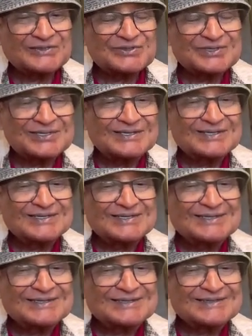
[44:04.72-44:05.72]
with,
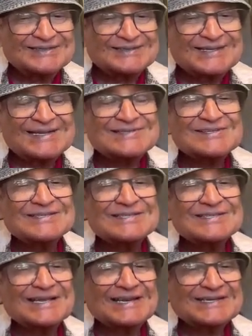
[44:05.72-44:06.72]
that's in
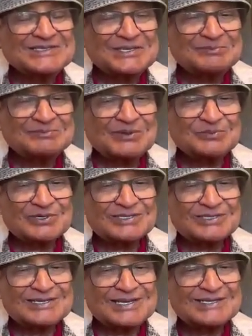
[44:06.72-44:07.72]
the collective
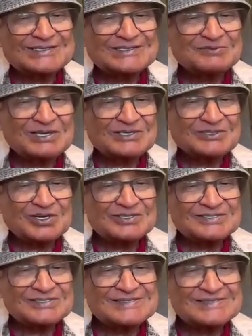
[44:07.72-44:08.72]
memory, collective
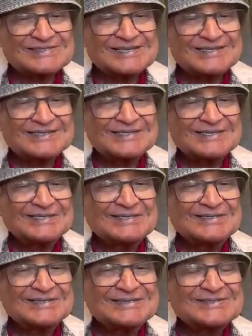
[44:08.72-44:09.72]
unconscious.
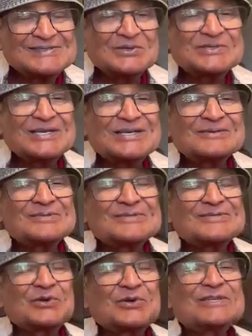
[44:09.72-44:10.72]
So
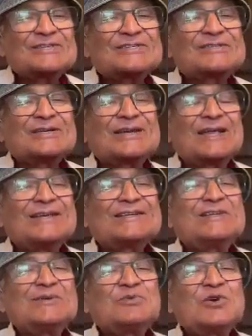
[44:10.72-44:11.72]
the
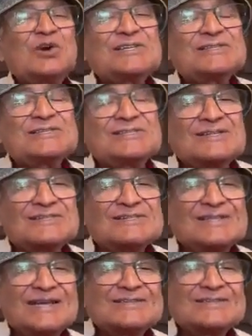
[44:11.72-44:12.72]
collective
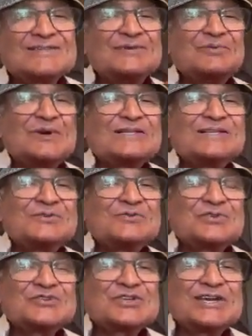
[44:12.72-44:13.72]
consciousness, that the one that
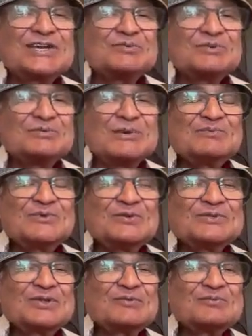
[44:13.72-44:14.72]
we share with
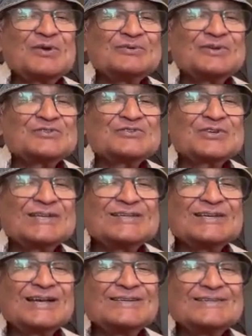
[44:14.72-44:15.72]
people in
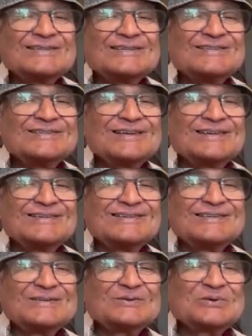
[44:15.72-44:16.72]
Australia, in India,
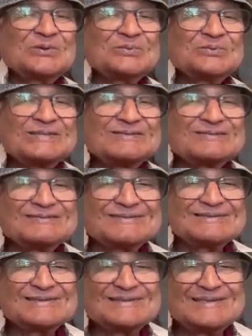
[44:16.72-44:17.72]
in Europe,
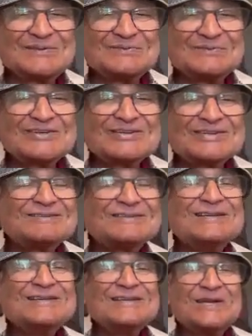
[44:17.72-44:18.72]
and in America,
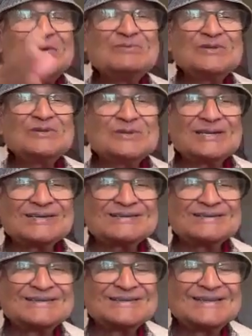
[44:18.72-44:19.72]

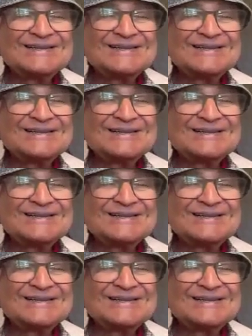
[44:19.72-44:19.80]
everywhere,